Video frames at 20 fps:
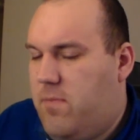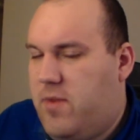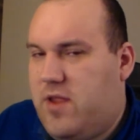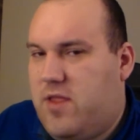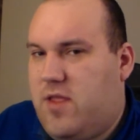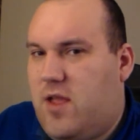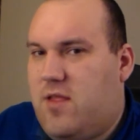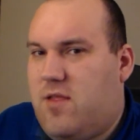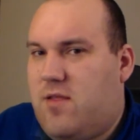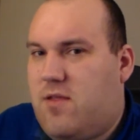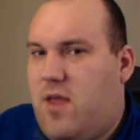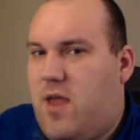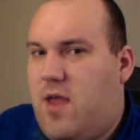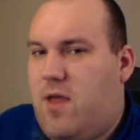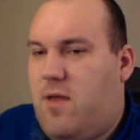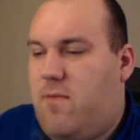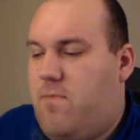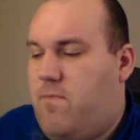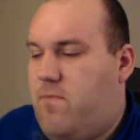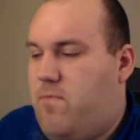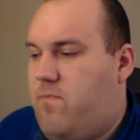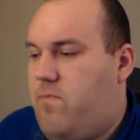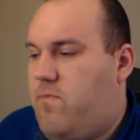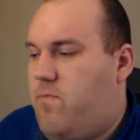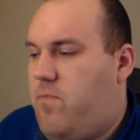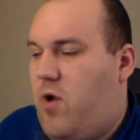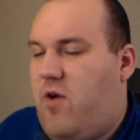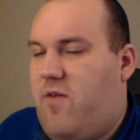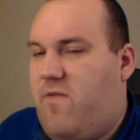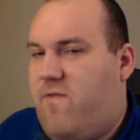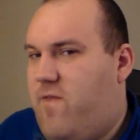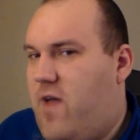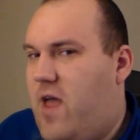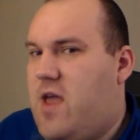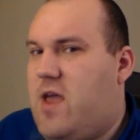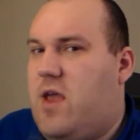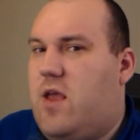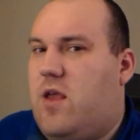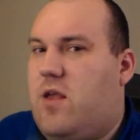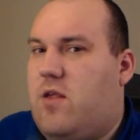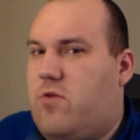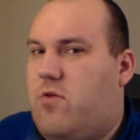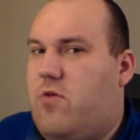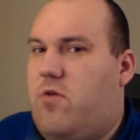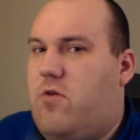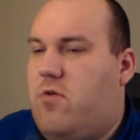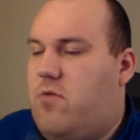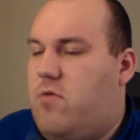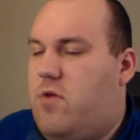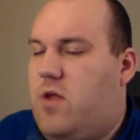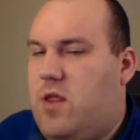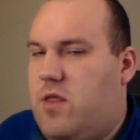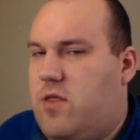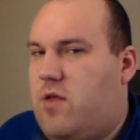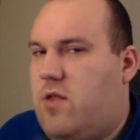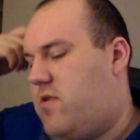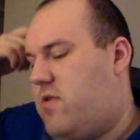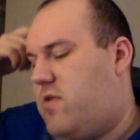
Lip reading: But it doesn't say per phase or anything.